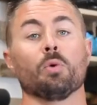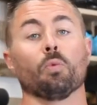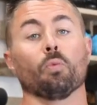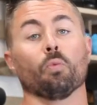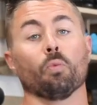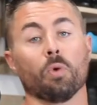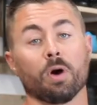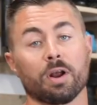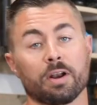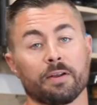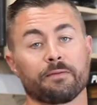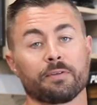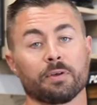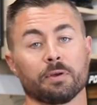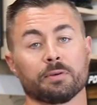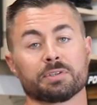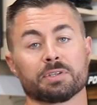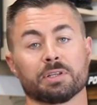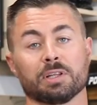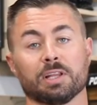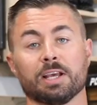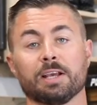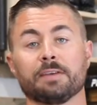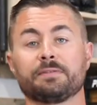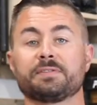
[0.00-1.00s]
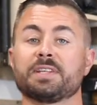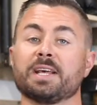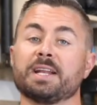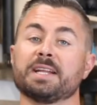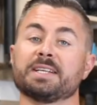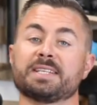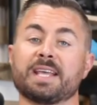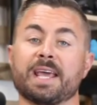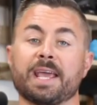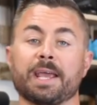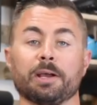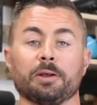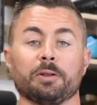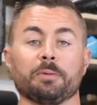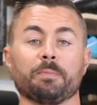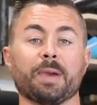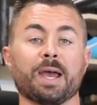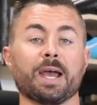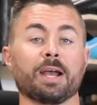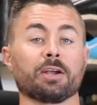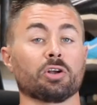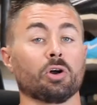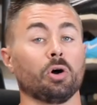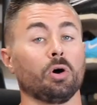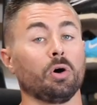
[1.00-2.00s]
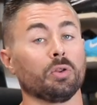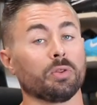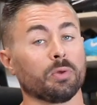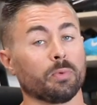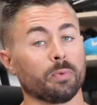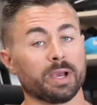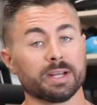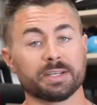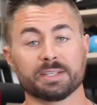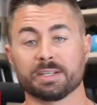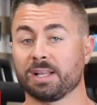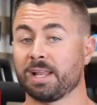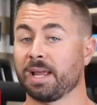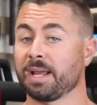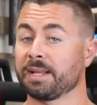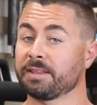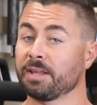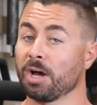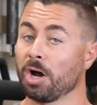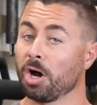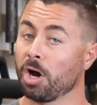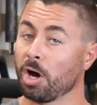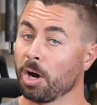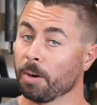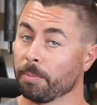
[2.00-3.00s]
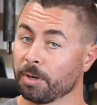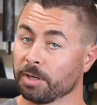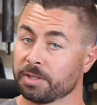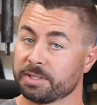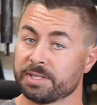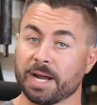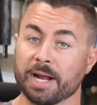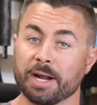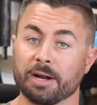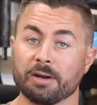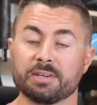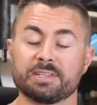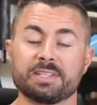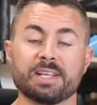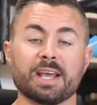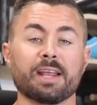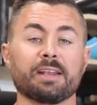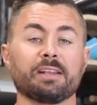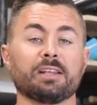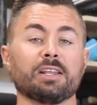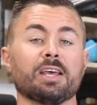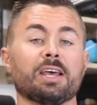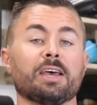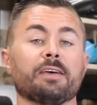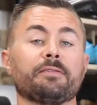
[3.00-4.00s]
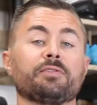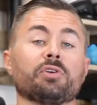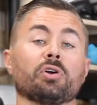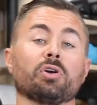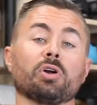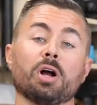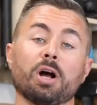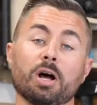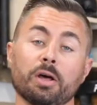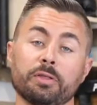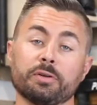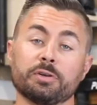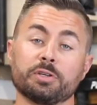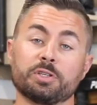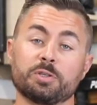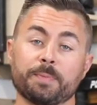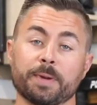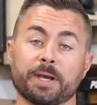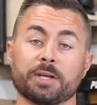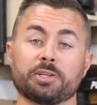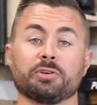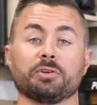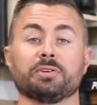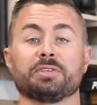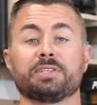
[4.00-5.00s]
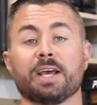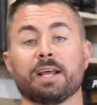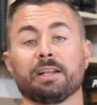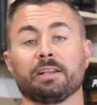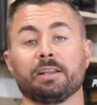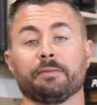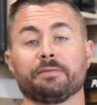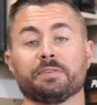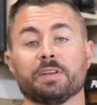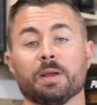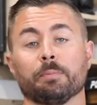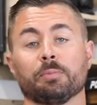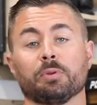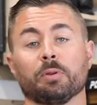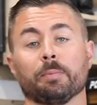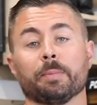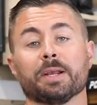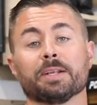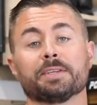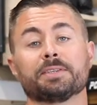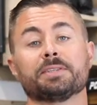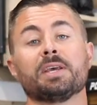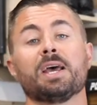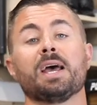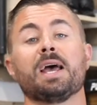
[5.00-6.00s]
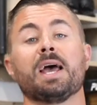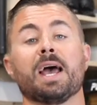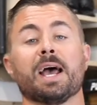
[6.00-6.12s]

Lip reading: One of those lifts that is hailed back all the way to like the Hummer tire deadlift or other special deadlift implements